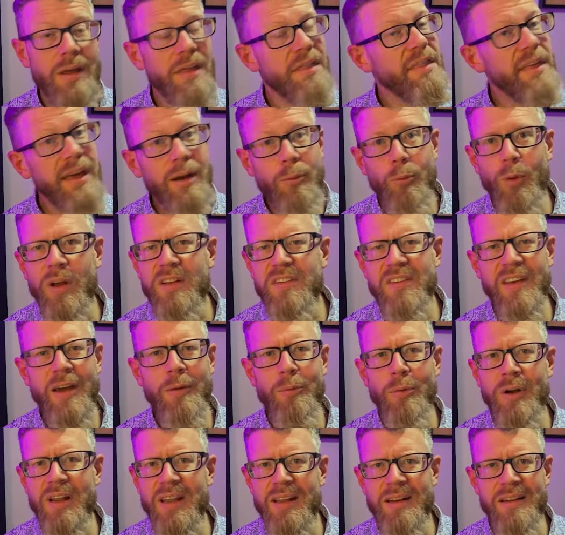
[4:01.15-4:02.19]
Then once our
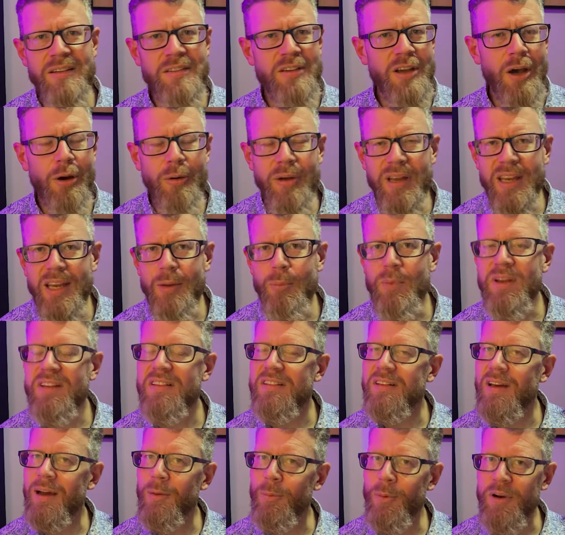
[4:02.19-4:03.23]
reed is going and we
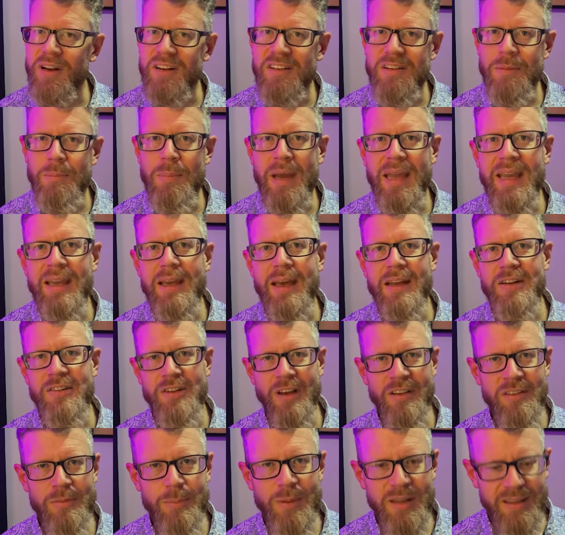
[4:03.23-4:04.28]
start wanting to make
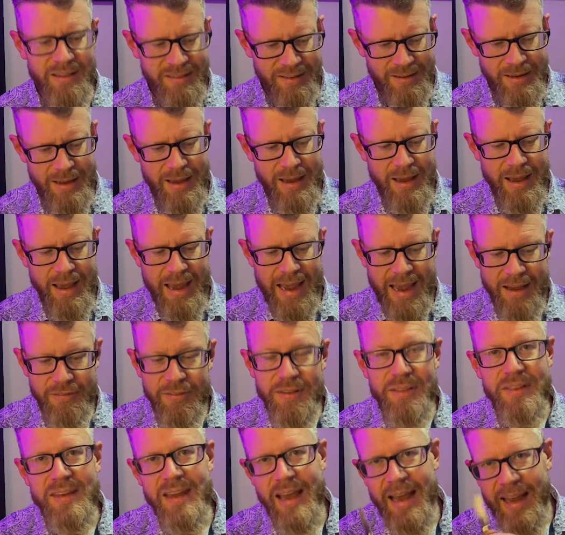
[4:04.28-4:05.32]
adjustments,
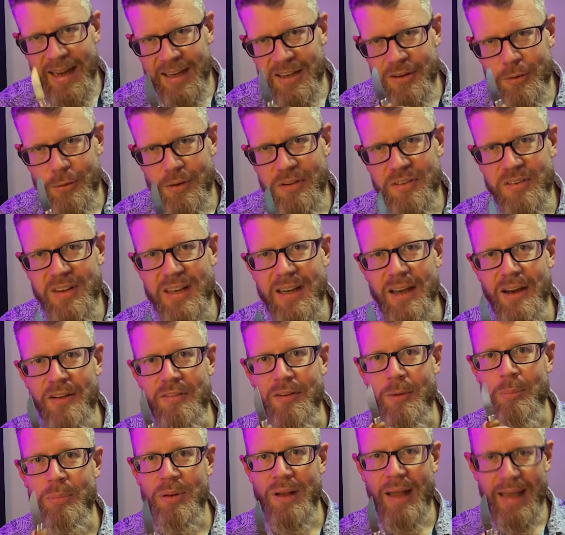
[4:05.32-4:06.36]
having the accuracy of
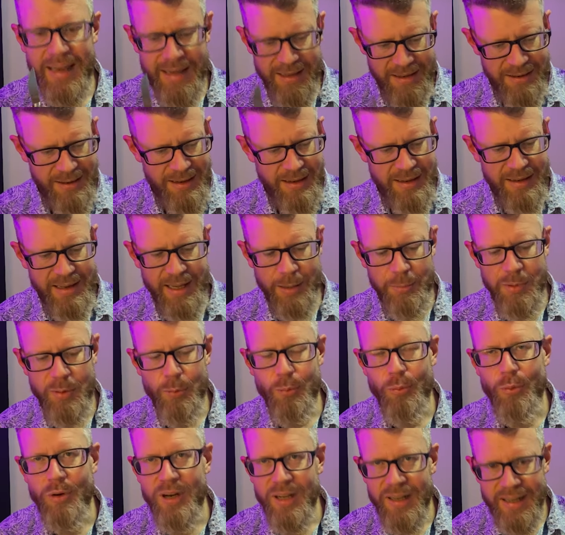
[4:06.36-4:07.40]
a blade can be
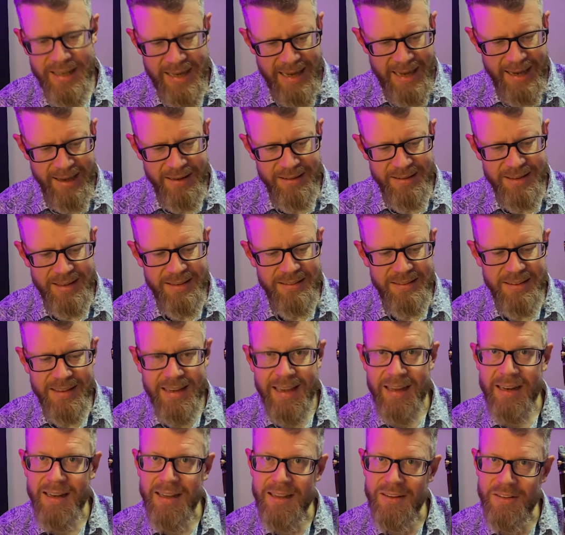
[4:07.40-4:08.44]
really handy into
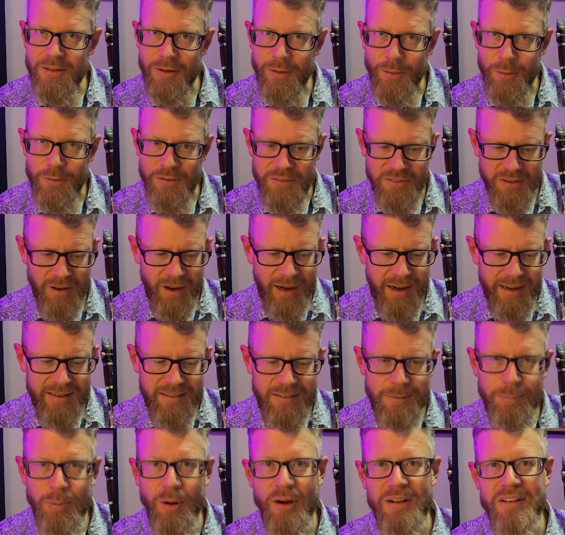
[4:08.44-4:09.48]
getting into those tight
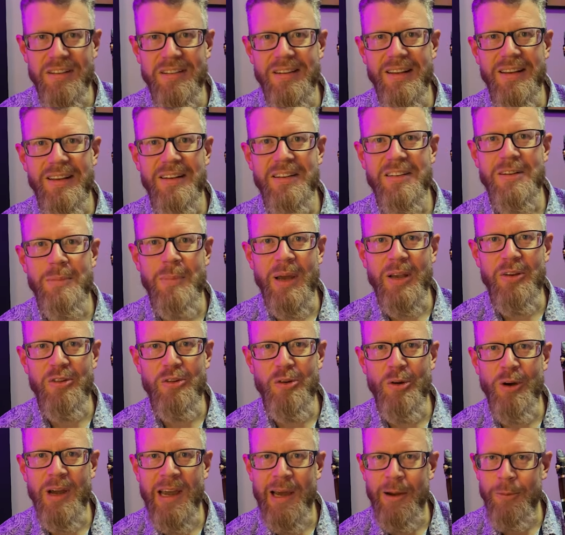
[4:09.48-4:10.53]
spots to make
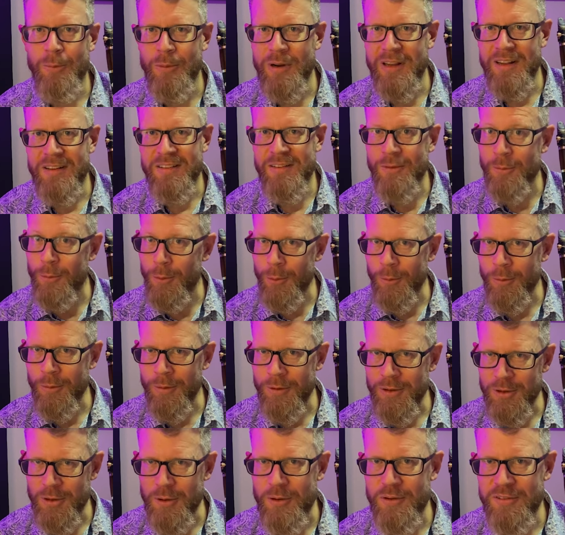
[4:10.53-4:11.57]
sure our reeds are all
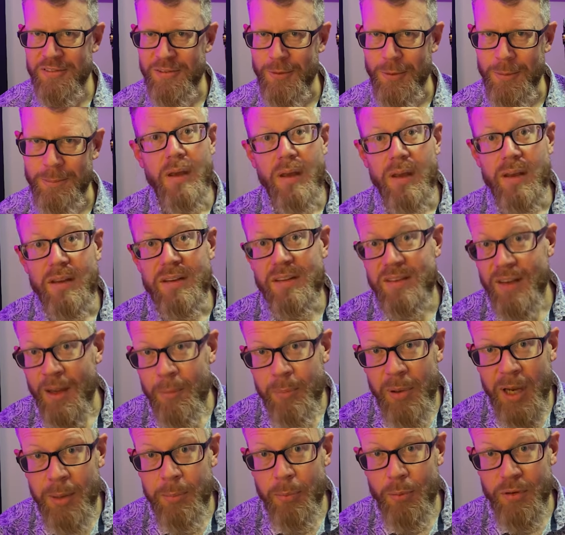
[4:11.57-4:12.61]
uniform.
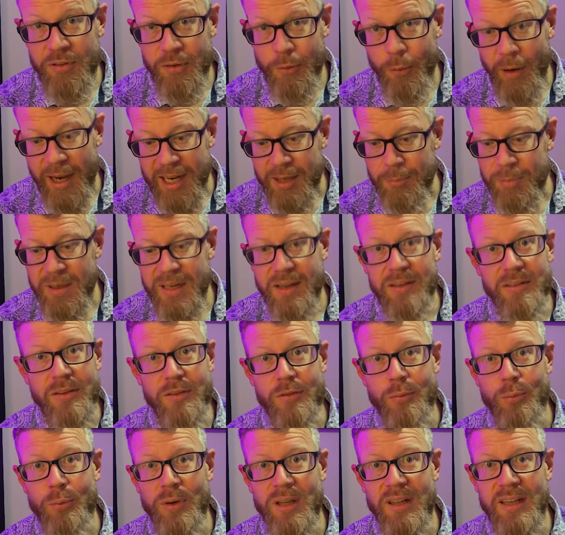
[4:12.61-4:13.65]
Sandpaper is great because
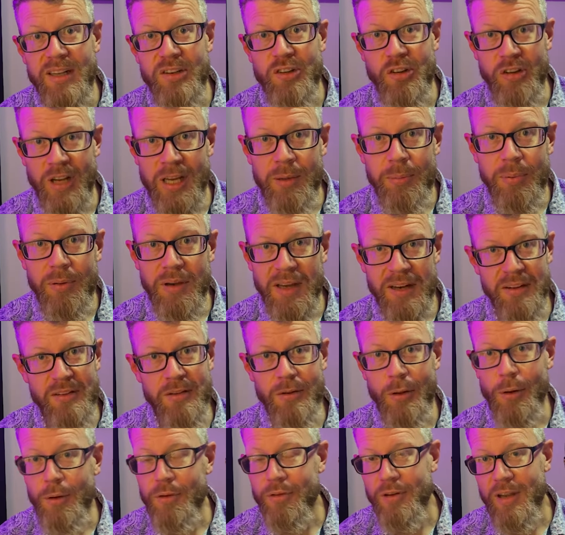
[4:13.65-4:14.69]
it's really cheap, and as
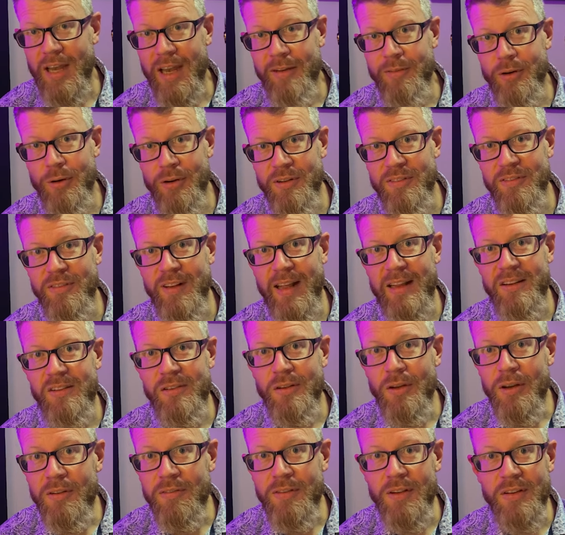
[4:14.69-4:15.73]
long as you have it on a flat
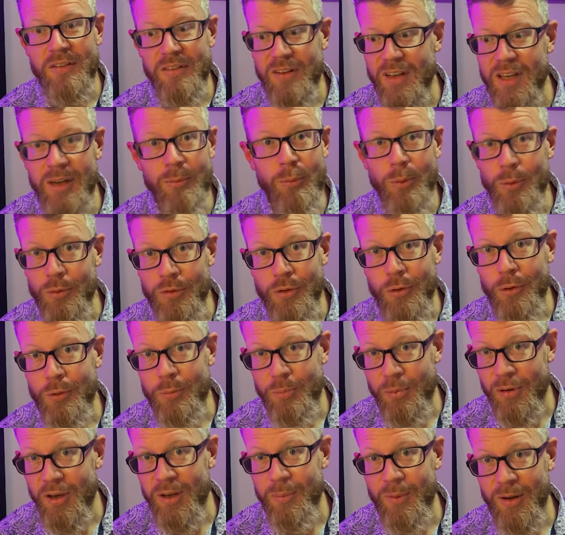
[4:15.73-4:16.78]
surface, it will do
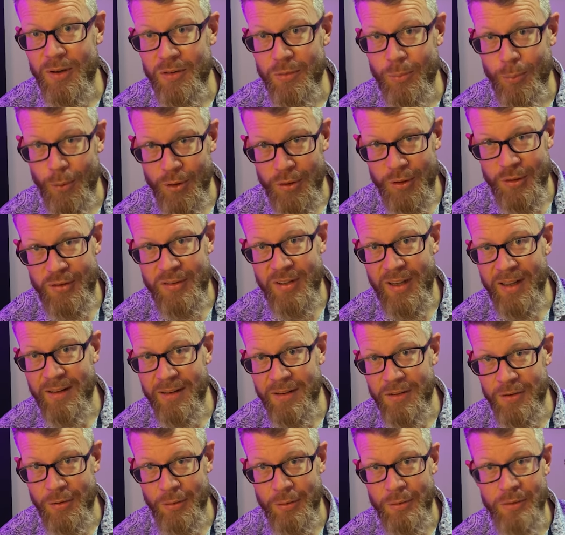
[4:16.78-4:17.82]
pretty much what you tell it to.